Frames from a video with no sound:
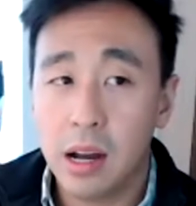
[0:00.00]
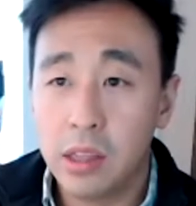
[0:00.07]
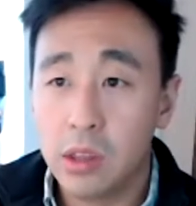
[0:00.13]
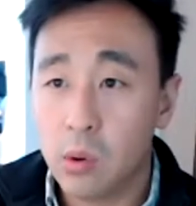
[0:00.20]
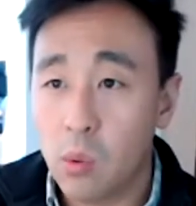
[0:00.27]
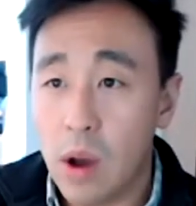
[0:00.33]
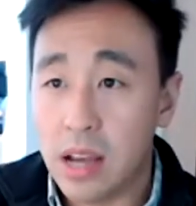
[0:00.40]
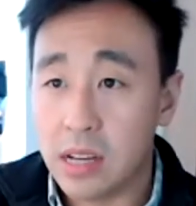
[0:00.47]

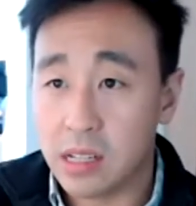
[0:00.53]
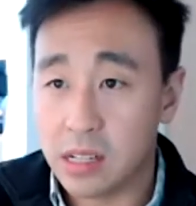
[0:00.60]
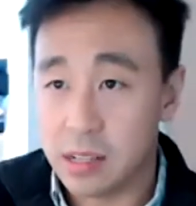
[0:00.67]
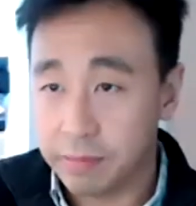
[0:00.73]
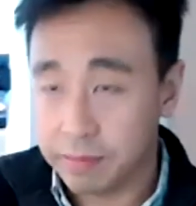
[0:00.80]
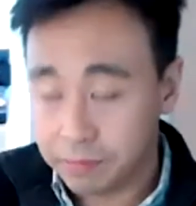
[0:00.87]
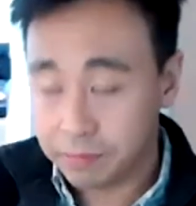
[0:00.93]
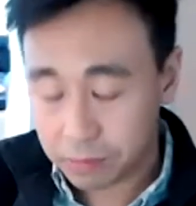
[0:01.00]
the West,
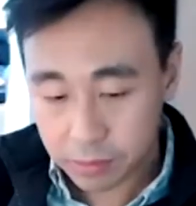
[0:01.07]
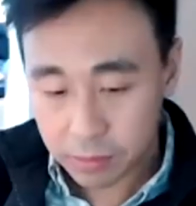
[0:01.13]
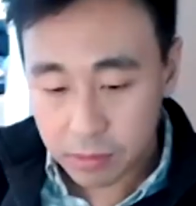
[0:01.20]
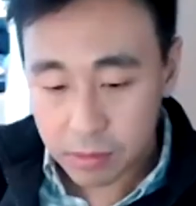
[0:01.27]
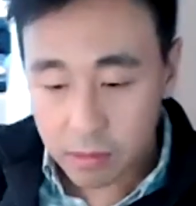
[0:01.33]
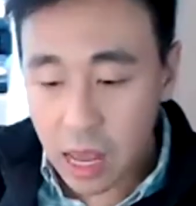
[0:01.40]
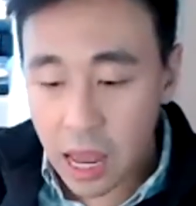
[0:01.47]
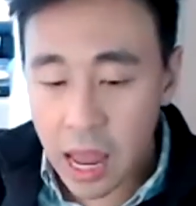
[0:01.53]

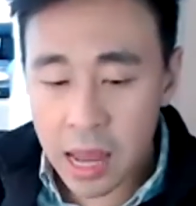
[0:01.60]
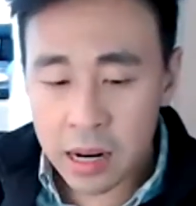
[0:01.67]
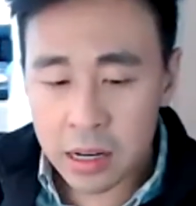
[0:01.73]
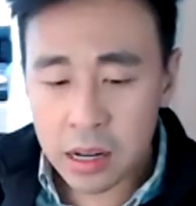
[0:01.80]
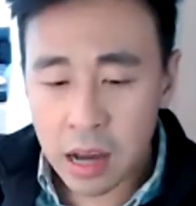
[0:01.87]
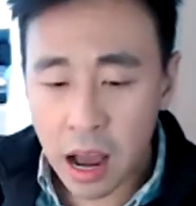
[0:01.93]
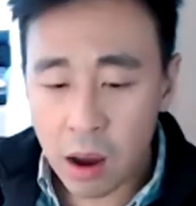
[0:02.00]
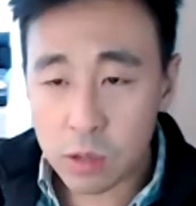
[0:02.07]
and
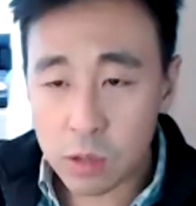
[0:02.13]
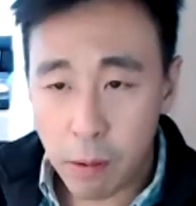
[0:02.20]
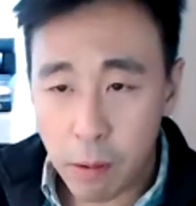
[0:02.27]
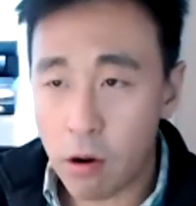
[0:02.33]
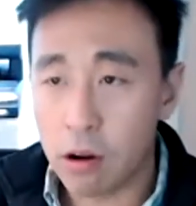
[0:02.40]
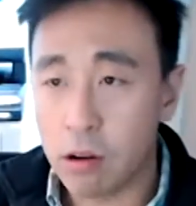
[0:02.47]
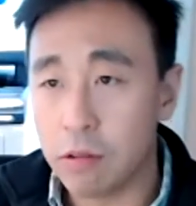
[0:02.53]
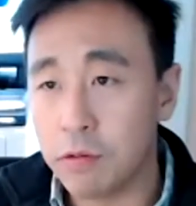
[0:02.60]
I was
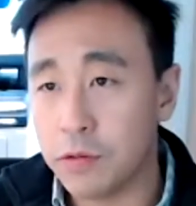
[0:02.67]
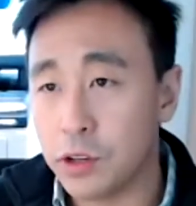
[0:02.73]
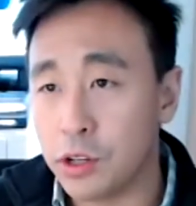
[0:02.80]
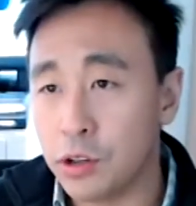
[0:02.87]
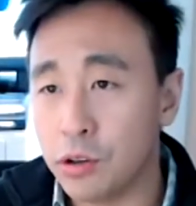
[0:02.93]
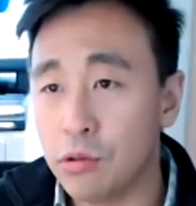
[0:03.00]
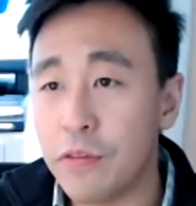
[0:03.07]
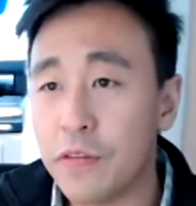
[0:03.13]
part of
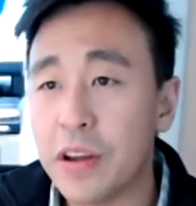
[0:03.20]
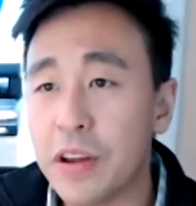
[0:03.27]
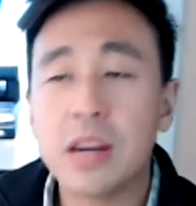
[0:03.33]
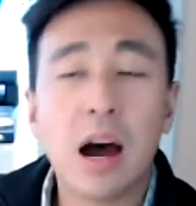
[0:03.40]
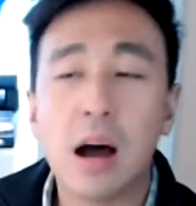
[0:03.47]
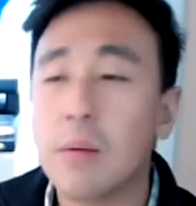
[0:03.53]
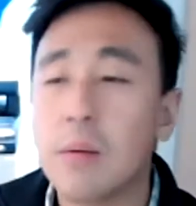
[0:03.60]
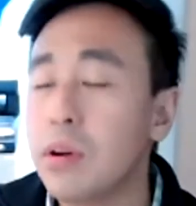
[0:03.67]
2
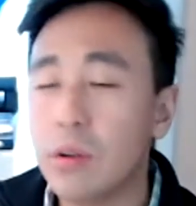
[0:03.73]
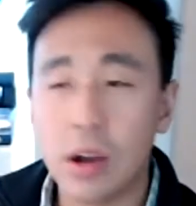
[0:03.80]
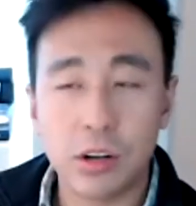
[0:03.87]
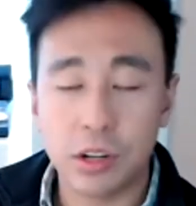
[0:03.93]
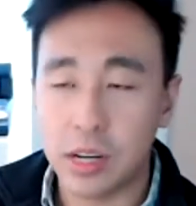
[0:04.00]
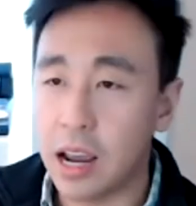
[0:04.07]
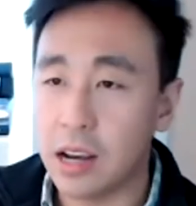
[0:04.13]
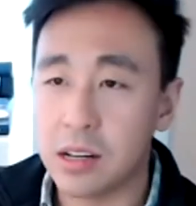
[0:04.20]
phenomenal
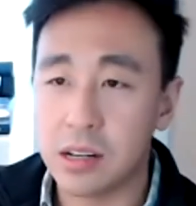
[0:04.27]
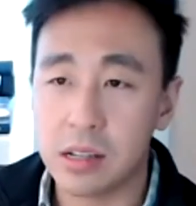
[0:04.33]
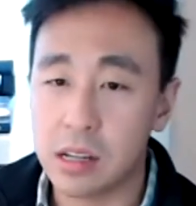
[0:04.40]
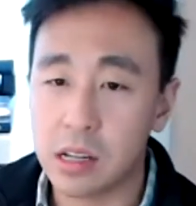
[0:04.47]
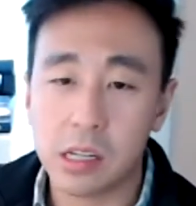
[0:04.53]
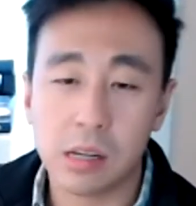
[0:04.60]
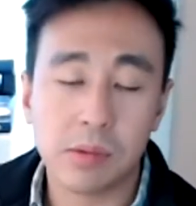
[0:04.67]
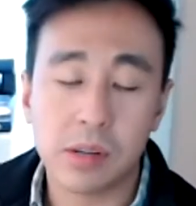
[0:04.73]
education
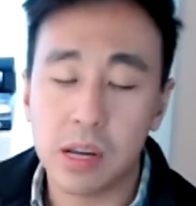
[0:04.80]
systems.